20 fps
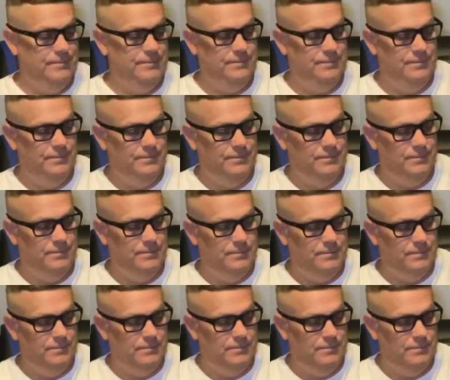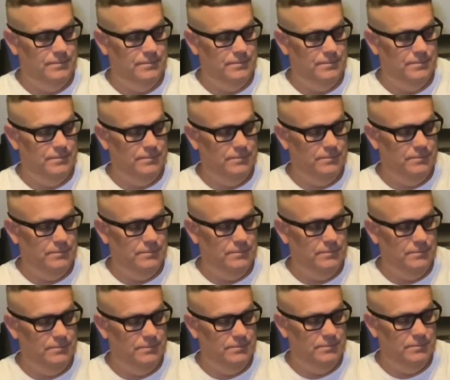
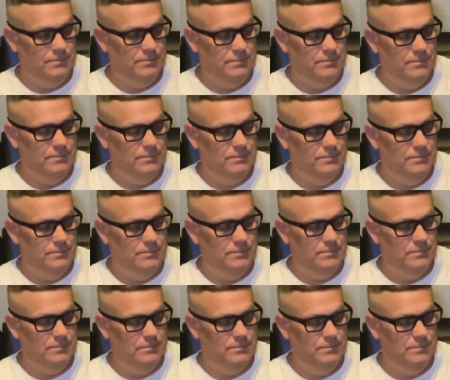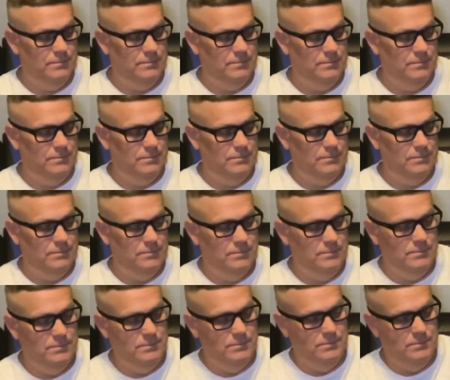
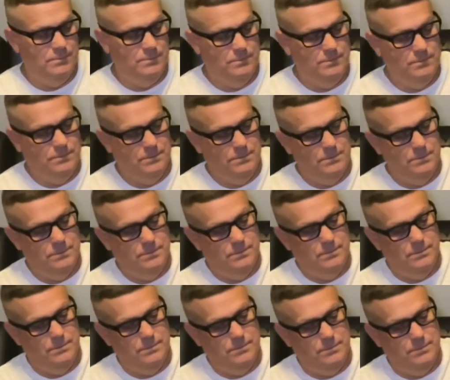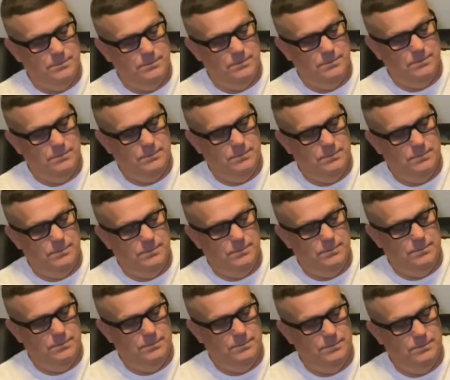
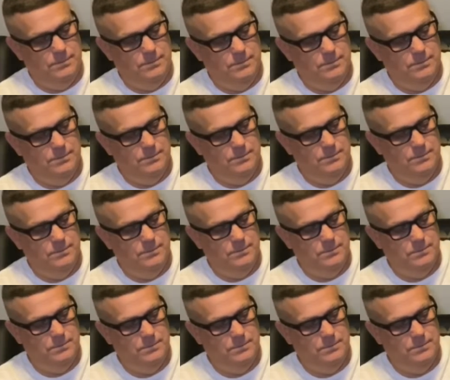(no one is talking)